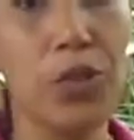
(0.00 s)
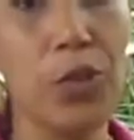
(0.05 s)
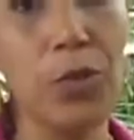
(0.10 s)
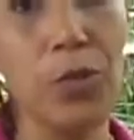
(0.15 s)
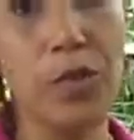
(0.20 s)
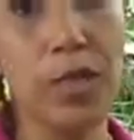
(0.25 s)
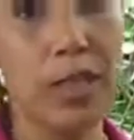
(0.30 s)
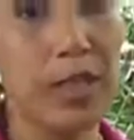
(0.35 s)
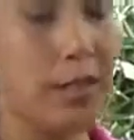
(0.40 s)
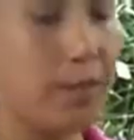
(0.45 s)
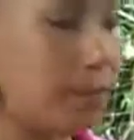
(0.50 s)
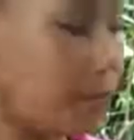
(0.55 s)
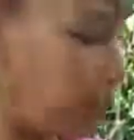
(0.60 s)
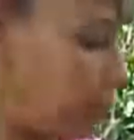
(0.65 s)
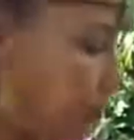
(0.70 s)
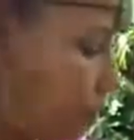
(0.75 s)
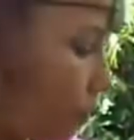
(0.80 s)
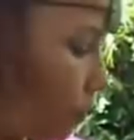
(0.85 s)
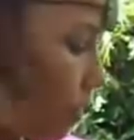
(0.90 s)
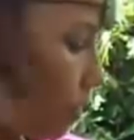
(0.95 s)
juice it.
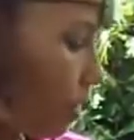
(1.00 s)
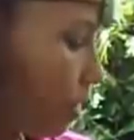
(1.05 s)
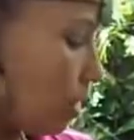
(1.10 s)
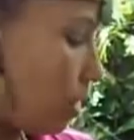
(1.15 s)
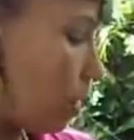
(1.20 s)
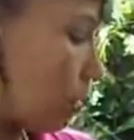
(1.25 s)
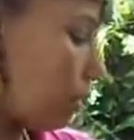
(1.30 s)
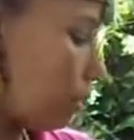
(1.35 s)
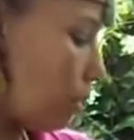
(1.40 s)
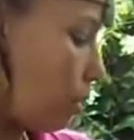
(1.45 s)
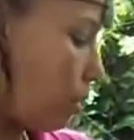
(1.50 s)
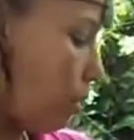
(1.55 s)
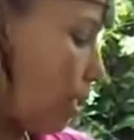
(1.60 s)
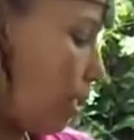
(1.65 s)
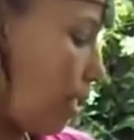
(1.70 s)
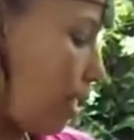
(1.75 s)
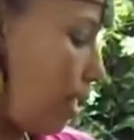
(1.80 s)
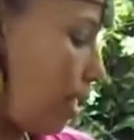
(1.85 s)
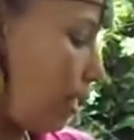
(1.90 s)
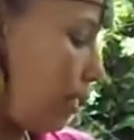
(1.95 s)

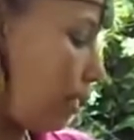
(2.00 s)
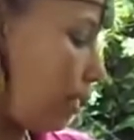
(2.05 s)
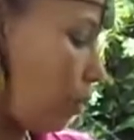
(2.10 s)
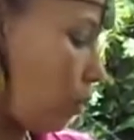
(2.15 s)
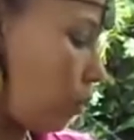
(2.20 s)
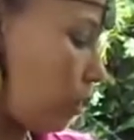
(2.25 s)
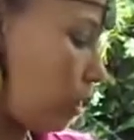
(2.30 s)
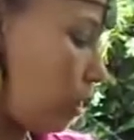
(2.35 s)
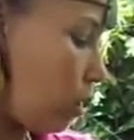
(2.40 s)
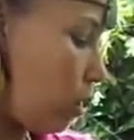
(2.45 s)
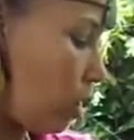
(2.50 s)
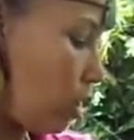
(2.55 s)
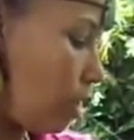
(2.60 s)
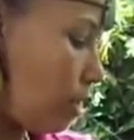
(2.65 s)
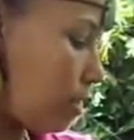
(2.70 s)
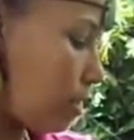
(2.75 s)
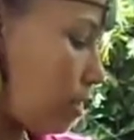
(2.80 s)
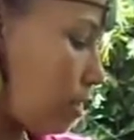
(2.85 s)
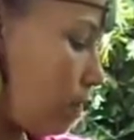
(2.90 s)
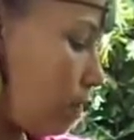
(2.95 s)
And it only
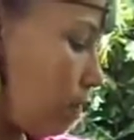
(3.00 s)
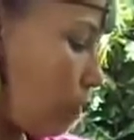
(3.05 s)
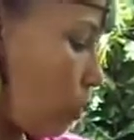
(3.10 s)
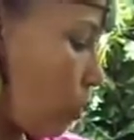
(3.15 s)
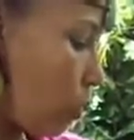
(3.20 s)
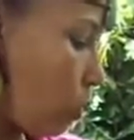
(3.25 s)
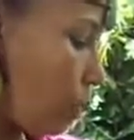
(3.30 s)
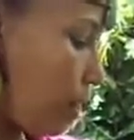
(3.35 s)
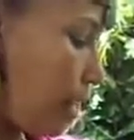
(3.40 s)
costs a few